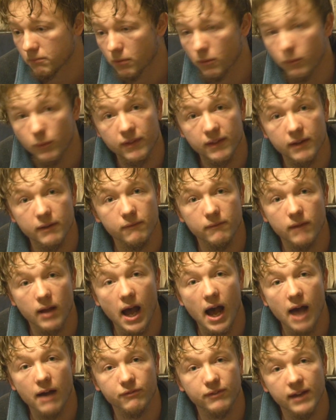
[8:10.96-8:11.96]
but within
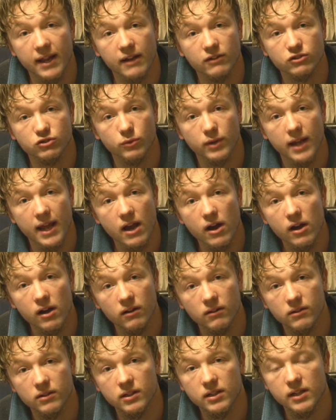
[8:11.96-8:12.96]
half an hour to an hour,
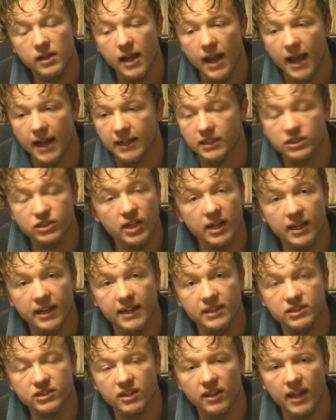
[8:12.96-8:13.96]
and it started
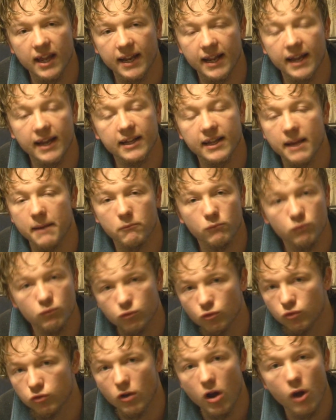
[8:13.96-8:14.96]
escalating and it kept
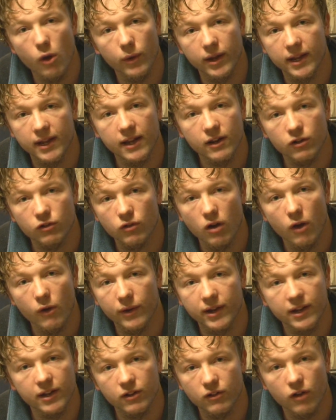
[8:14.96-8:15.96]
growing and
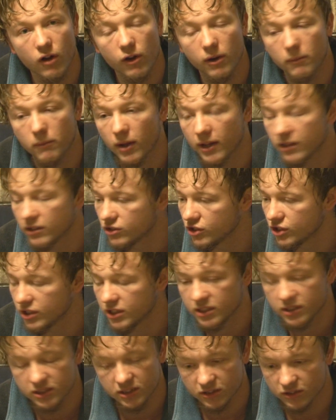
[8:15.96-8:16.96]
growing and growing. I'm like,
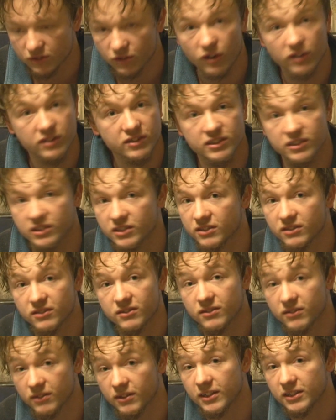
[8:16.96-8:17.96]
Jesus Christ,
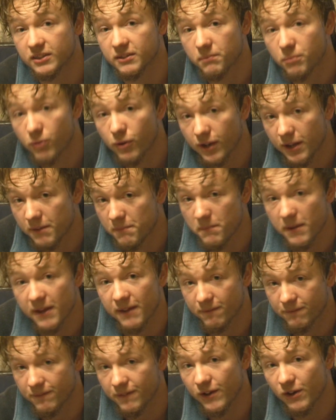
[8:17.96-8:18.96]
it's a pretty
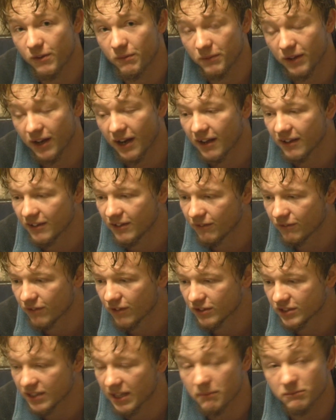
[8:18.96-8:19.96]
big film, you know, you've
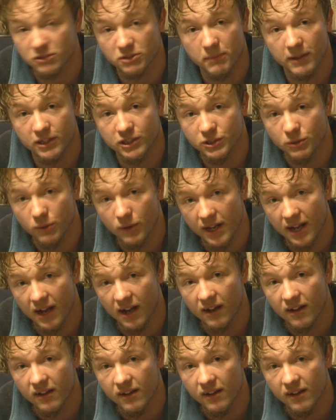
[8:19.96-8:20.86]
got something special here.